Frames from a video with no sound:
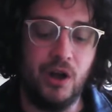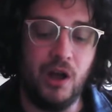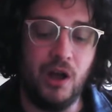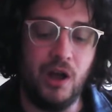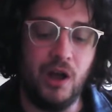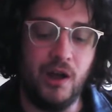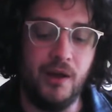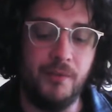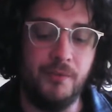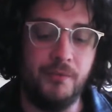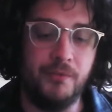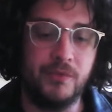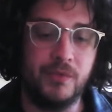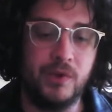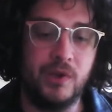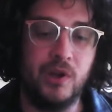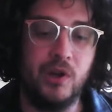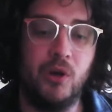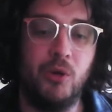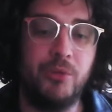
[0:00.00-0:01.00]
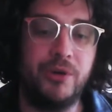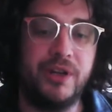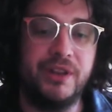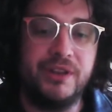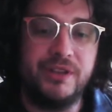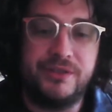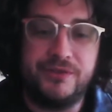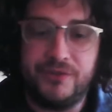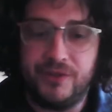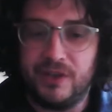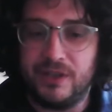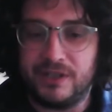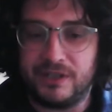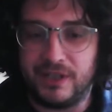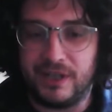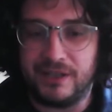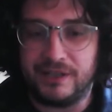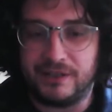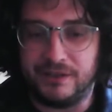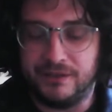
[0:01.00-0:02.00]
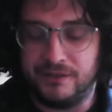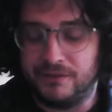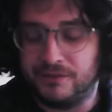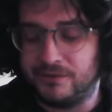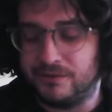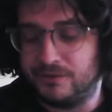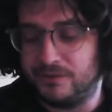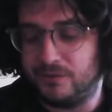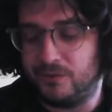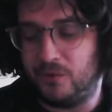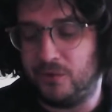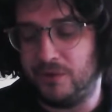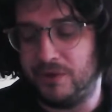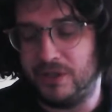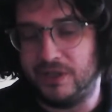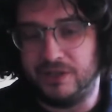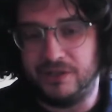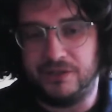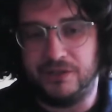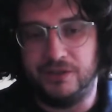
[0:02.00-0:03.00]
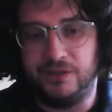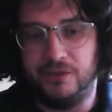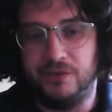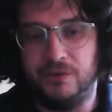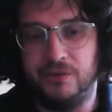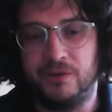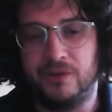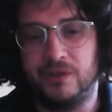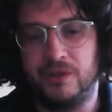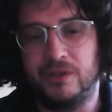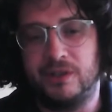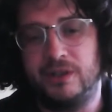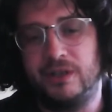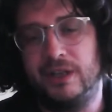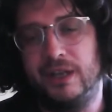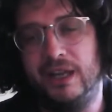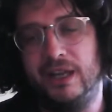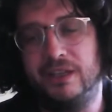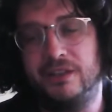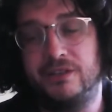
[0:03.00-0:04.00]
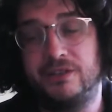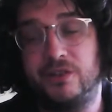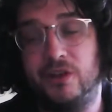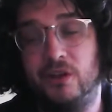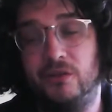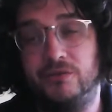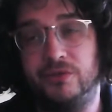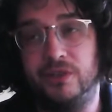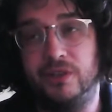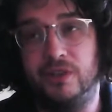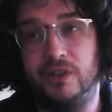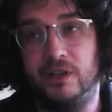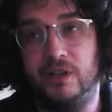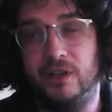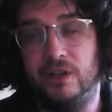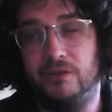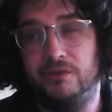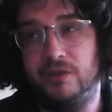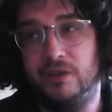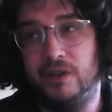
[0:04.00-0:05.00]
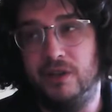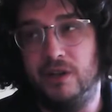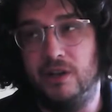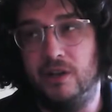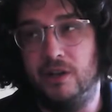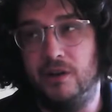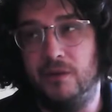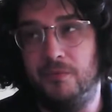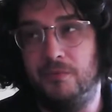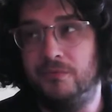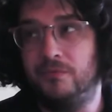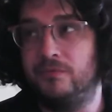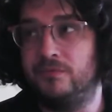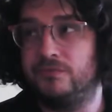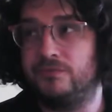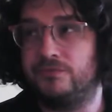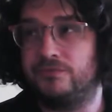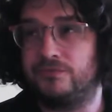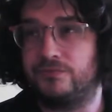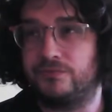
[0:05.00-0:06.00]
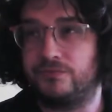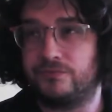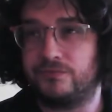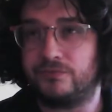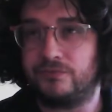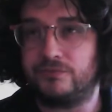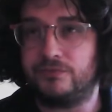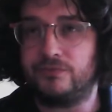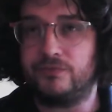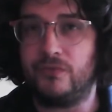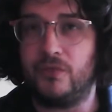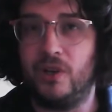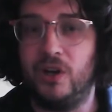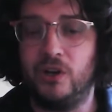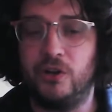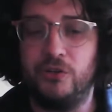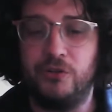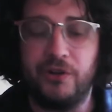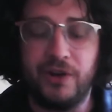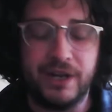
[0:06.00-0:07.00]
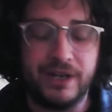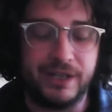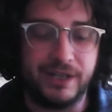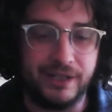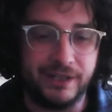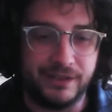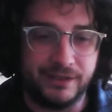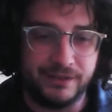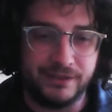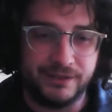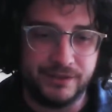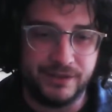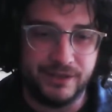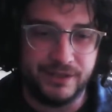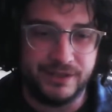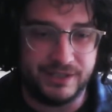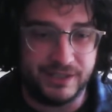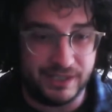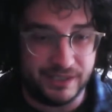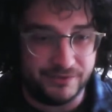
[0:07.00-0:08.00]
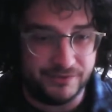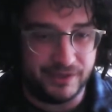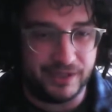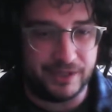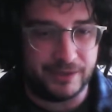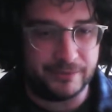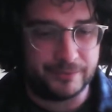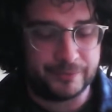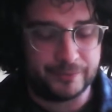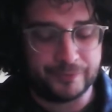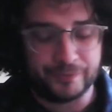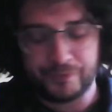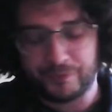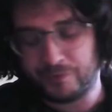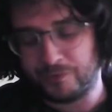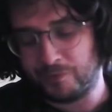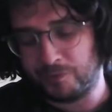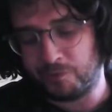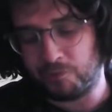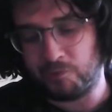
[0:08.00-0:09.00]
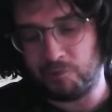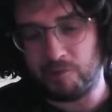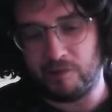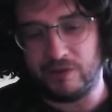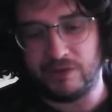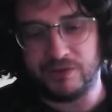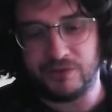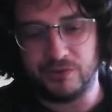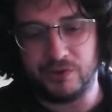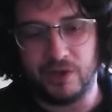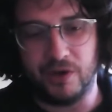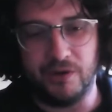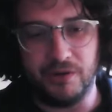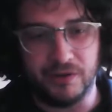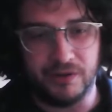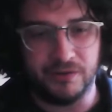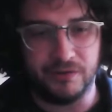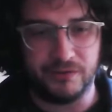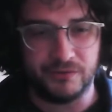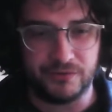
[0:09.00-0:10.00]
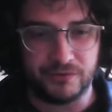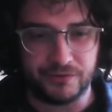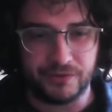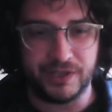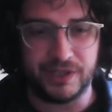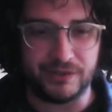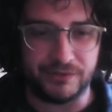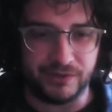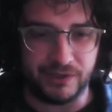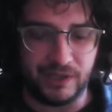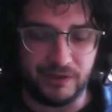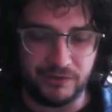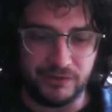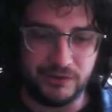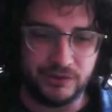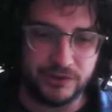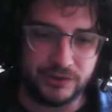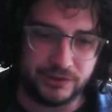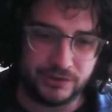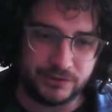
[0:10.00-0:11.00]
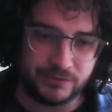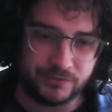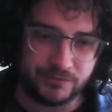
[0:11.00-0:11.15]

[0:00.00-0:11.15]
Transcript: Um, but in this first lesson, what we're going to do is cover um, creating a CV. Now this will go in three different levels,